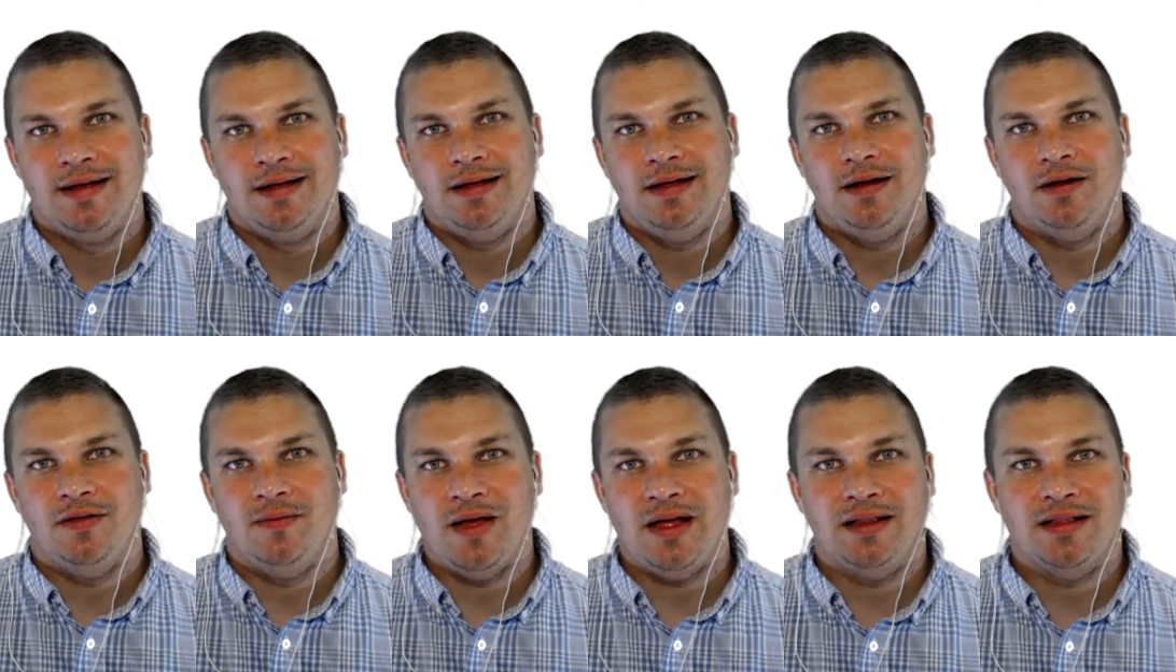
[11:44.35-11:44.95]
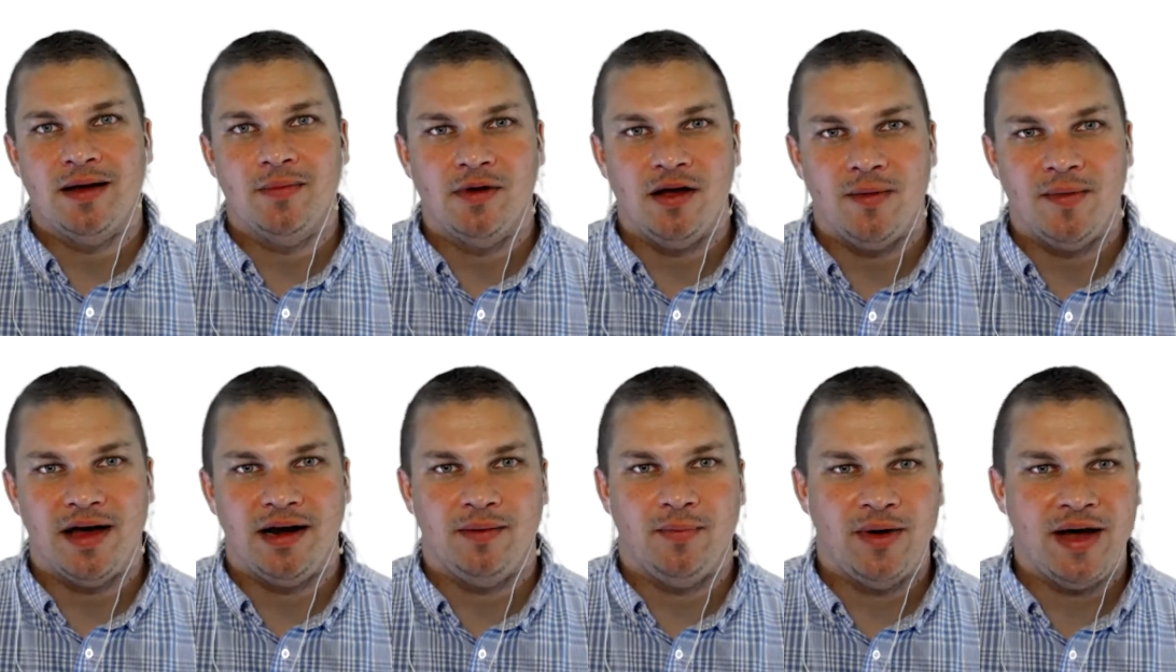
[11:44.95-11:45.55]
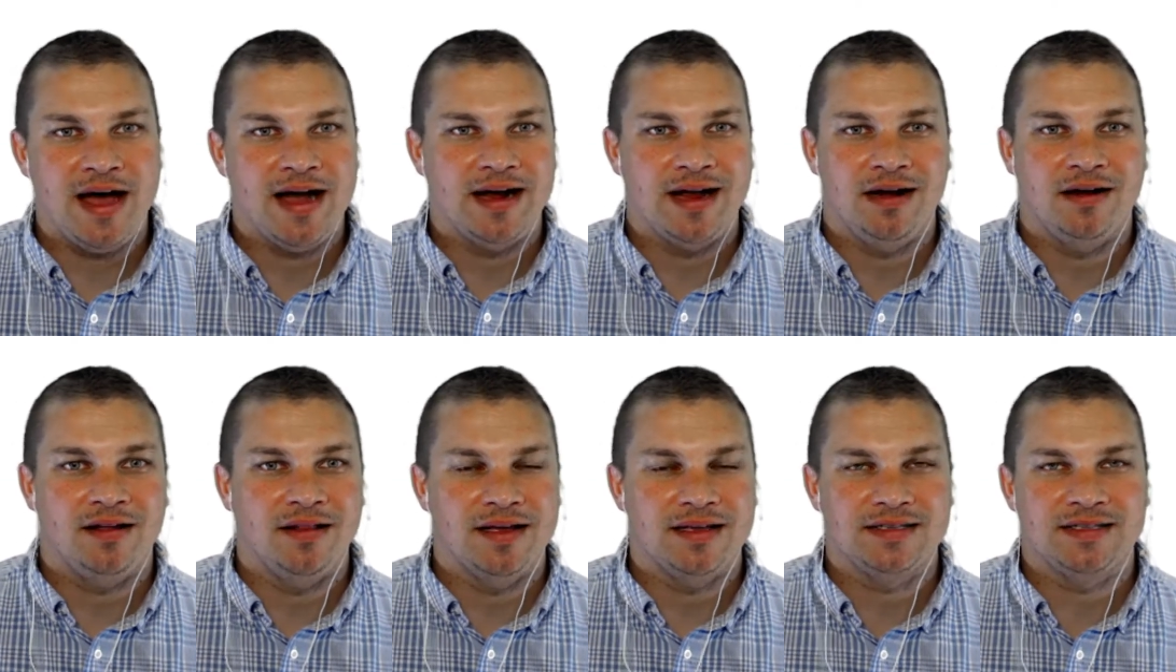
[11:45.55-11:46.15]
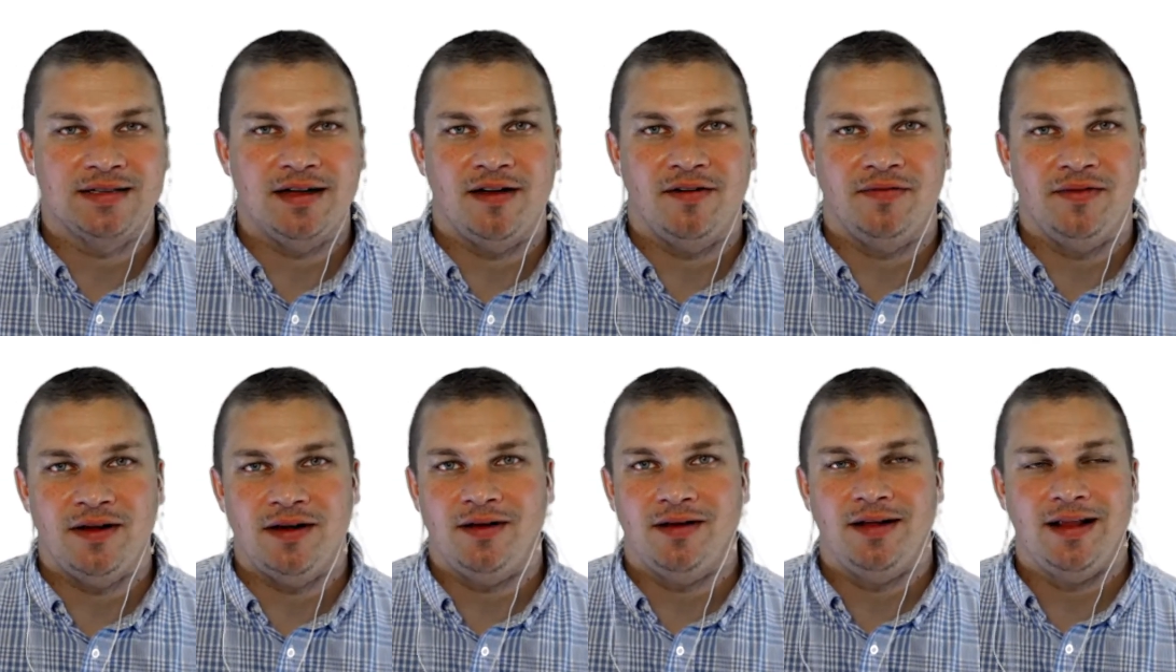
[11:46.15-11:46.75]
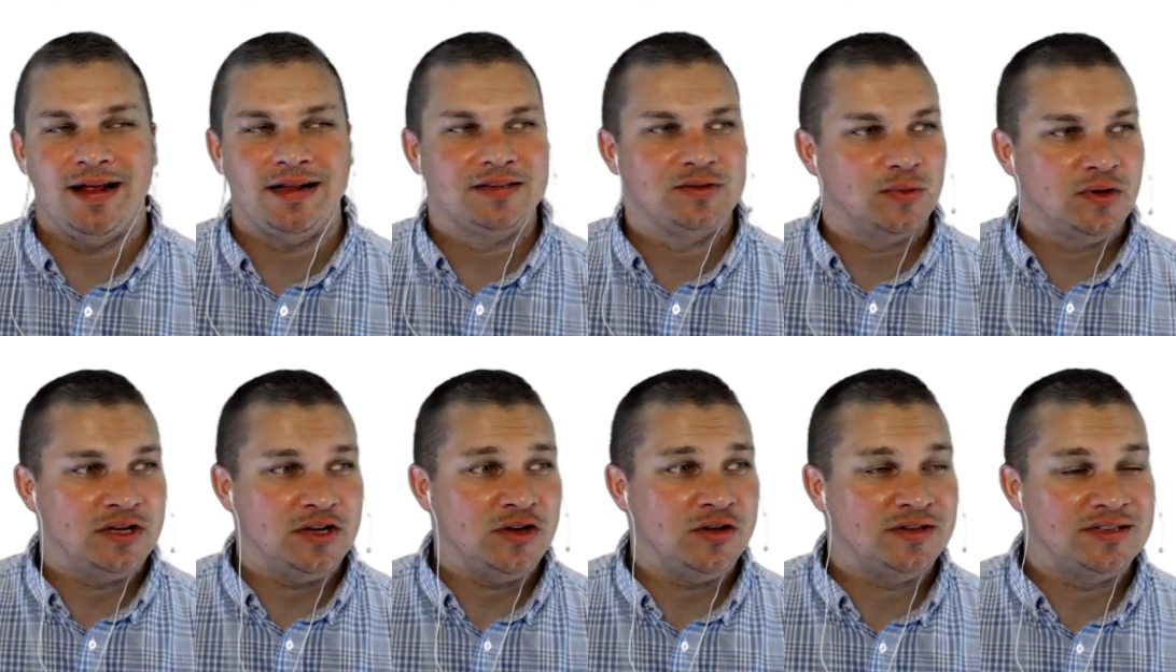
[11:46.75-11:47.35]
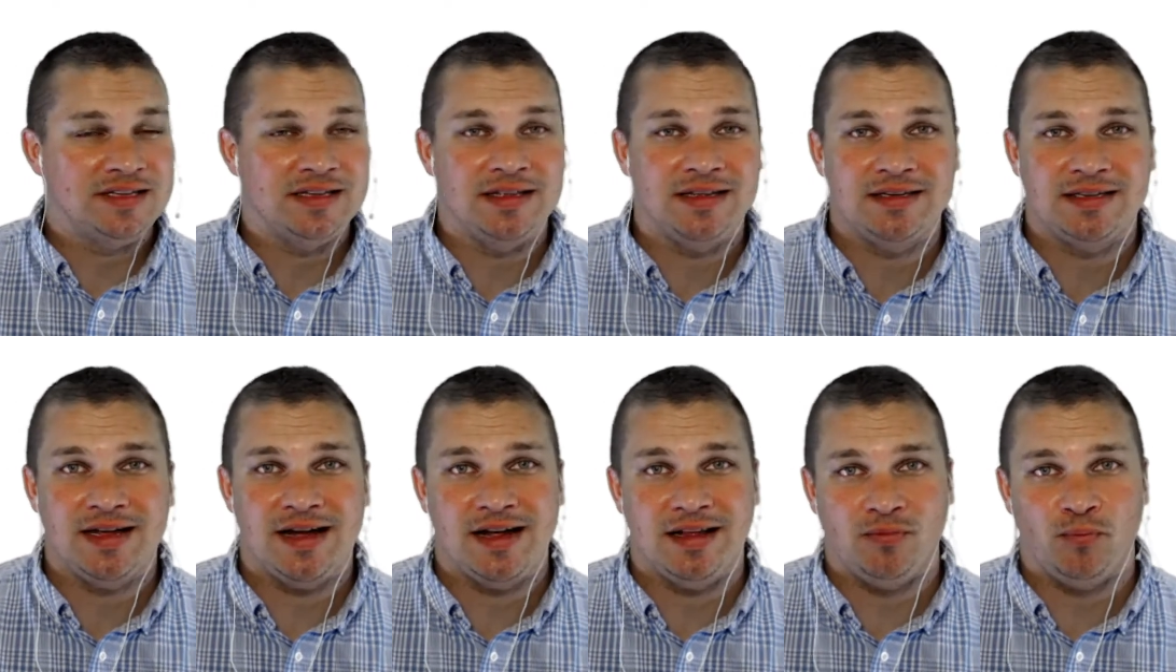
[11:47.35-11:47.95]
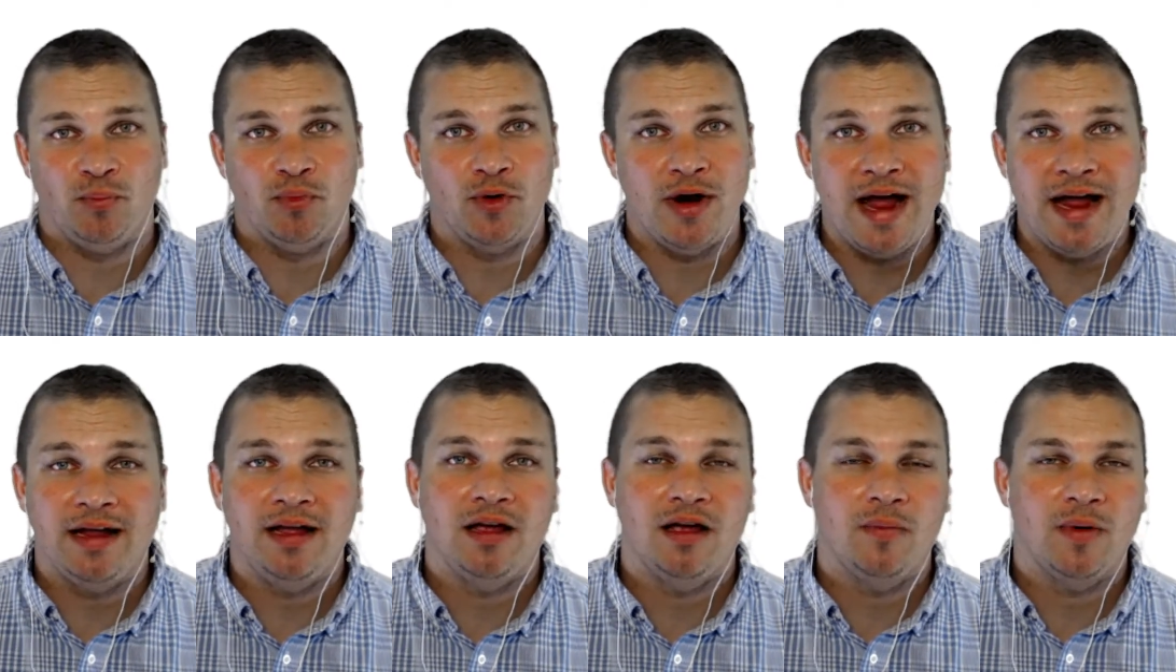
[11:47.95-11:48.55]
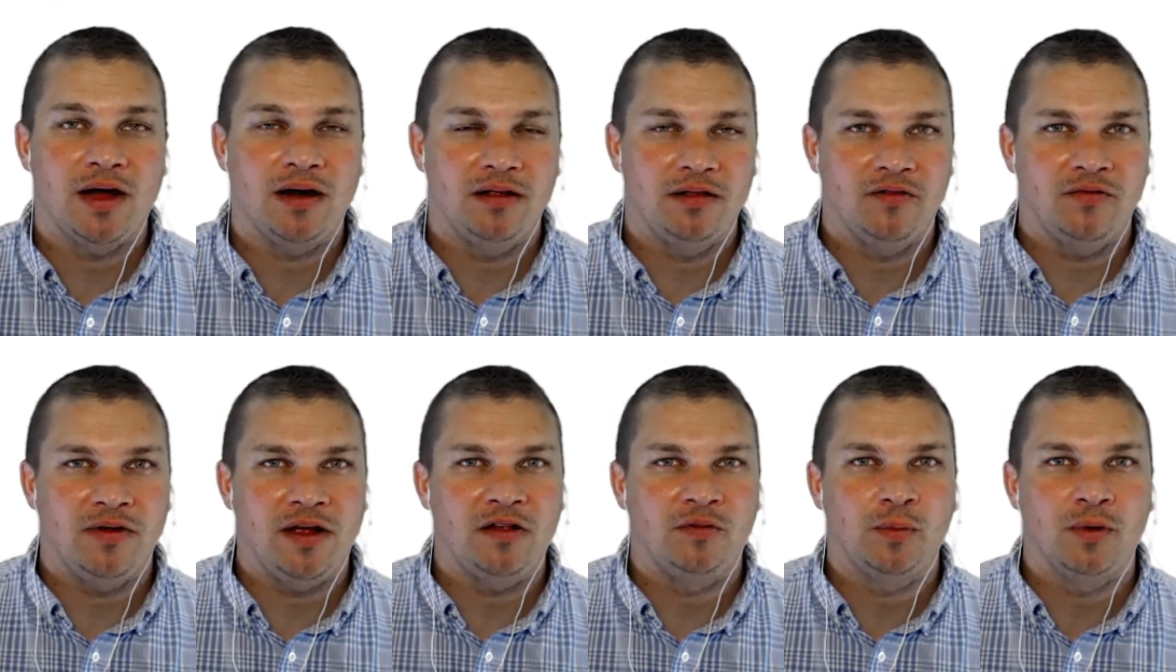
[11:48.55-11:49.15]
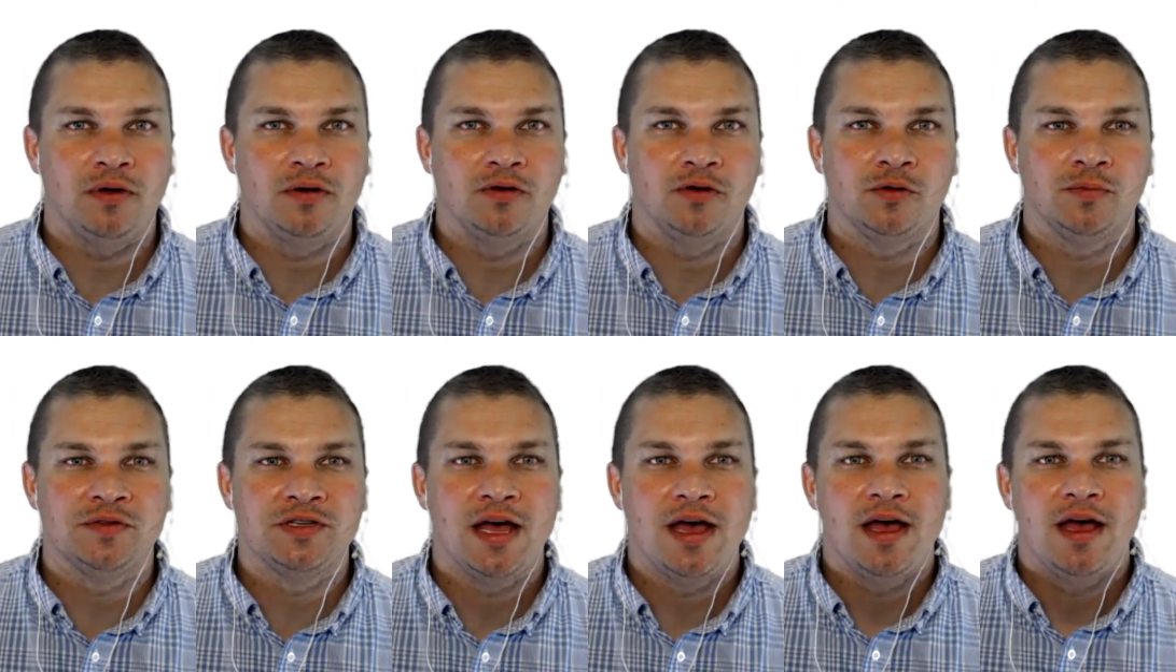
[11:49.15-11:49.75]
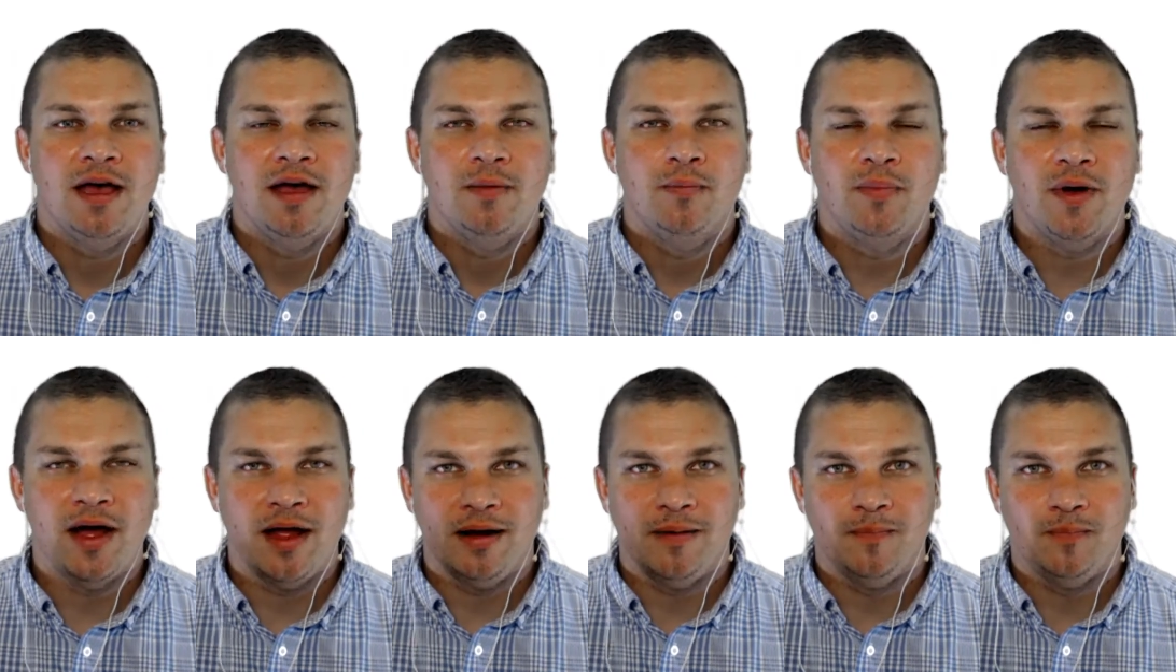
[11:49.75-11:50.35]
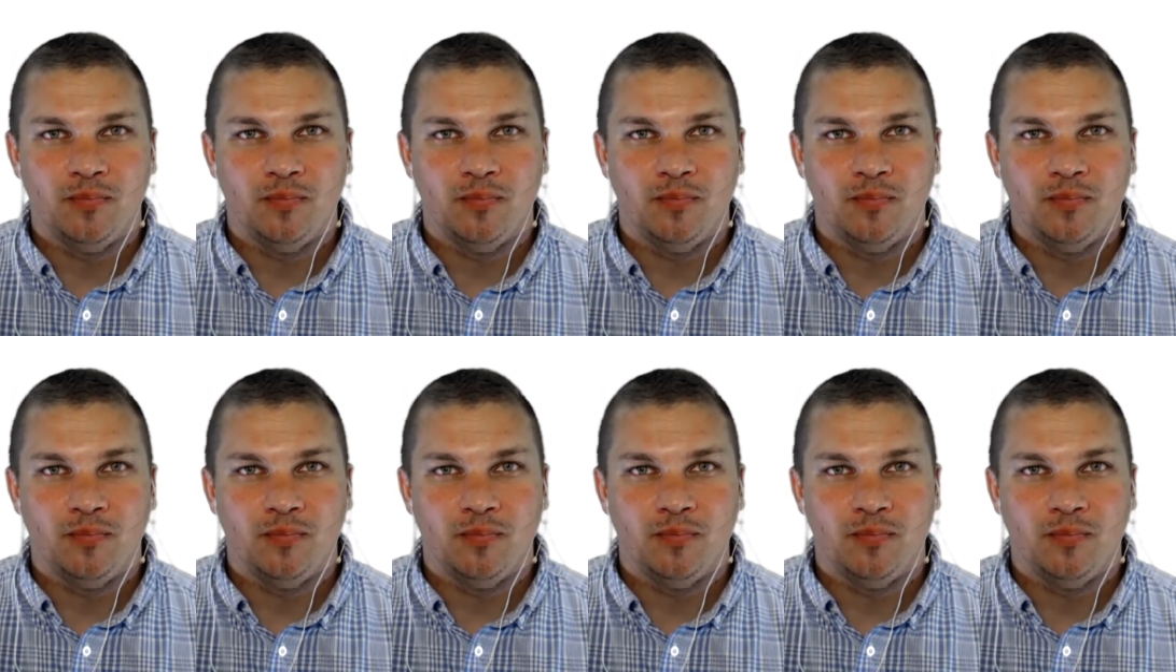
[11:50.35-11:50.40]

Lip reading: make them come out of pocket and all that stuff, and that's what you see these guys bragging about in the Facebook groups. But